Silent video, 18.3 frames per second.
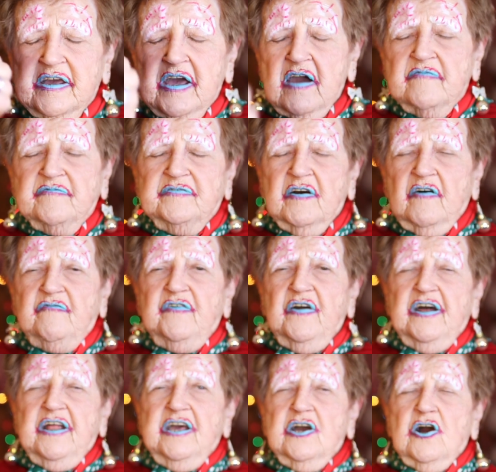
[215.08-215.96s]
Give the
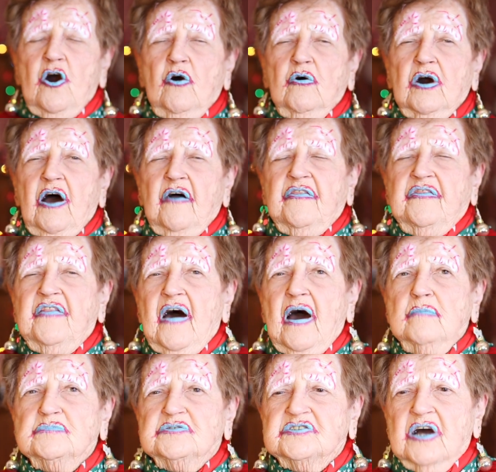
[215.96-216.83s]
video a
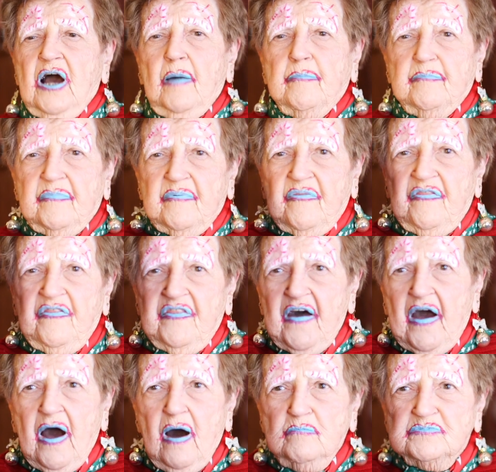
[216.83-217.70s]
thumbs up.
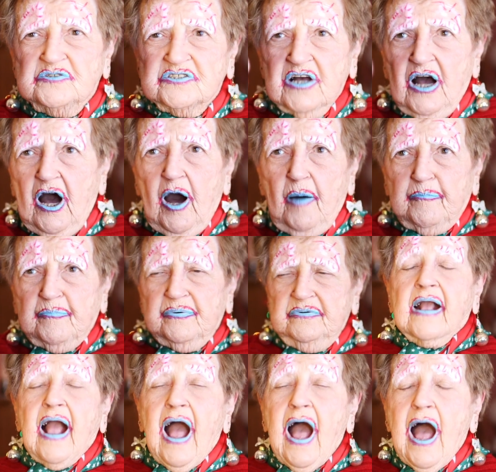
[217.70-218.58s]
Thumbs up.
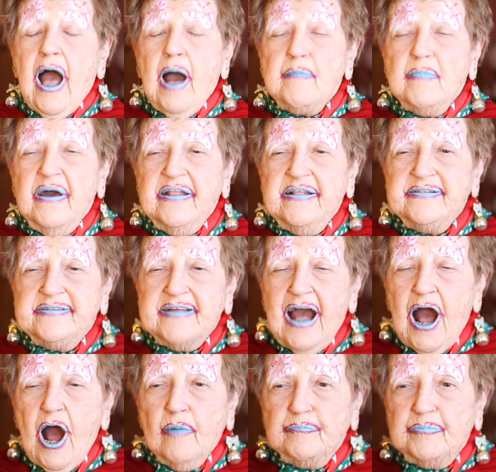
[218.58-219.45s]
Comment
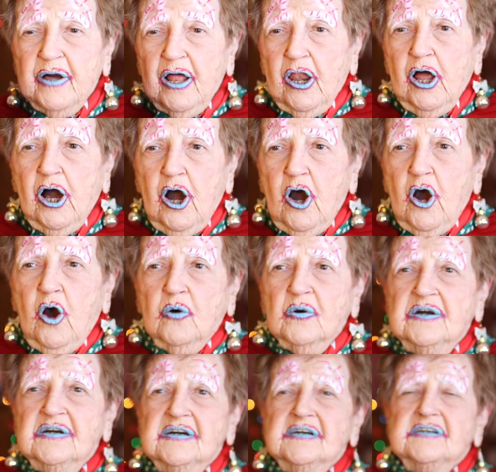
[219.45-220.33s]
down
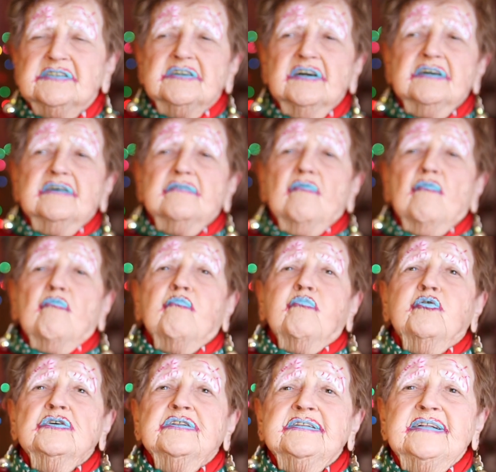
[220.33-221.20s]
below.
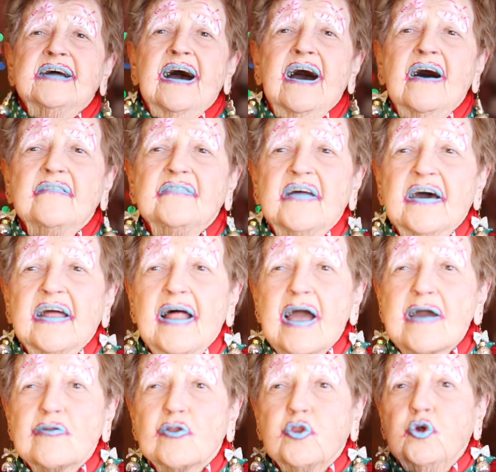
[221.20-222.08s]
Put down that
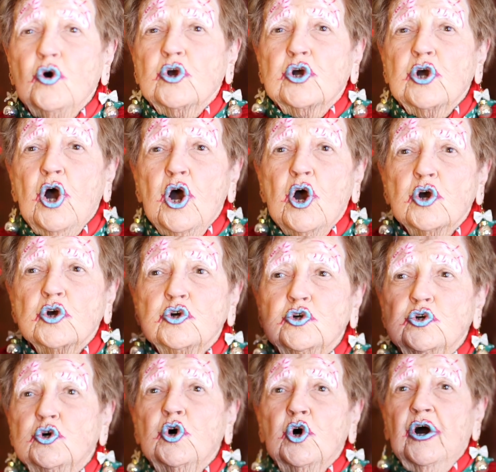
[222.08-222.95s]
I look
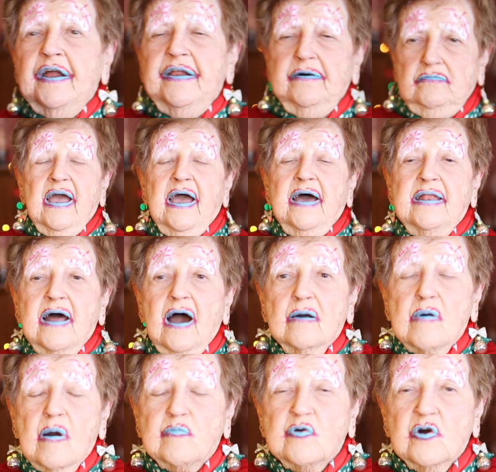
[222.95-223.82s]
good. And
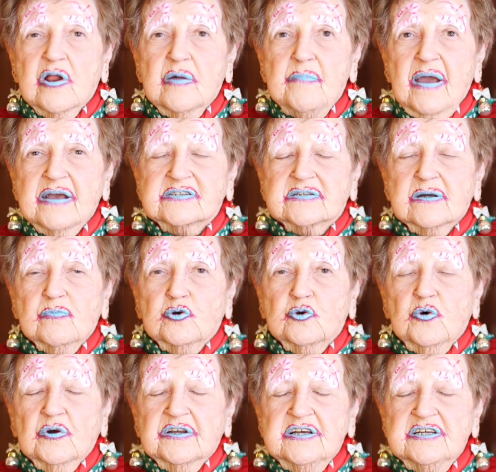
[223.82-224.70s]
now I'm going to make some
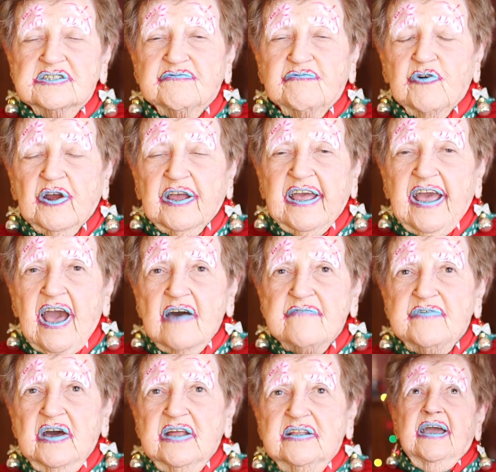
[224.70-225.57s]
cookies for
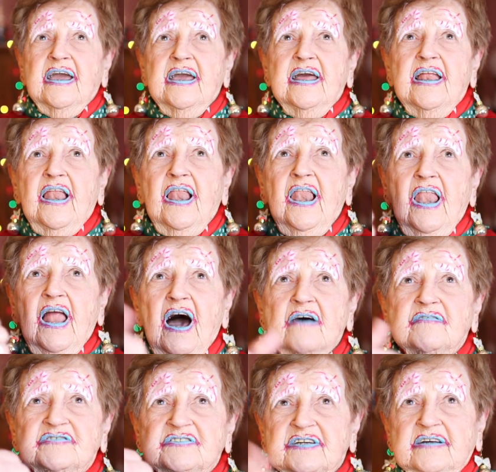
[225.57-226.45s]
Kevin. He
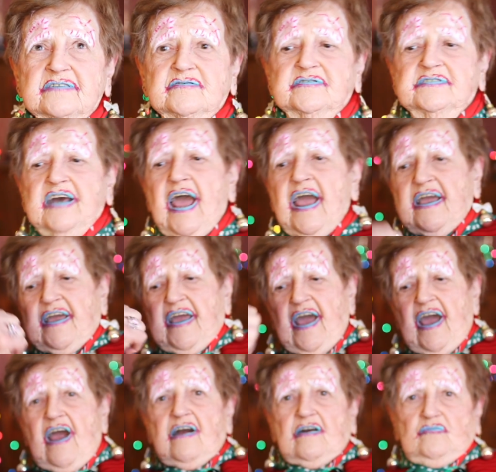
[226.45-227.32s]
loves it. Take
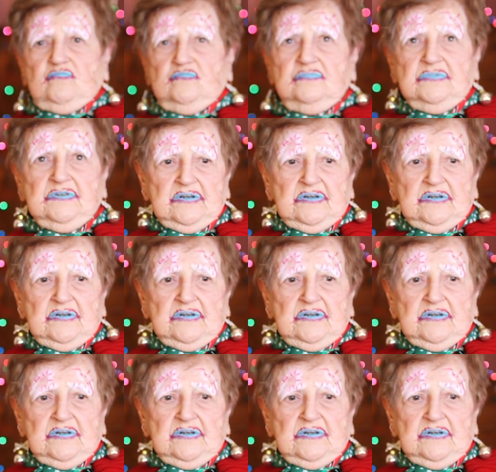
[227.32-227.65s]
care.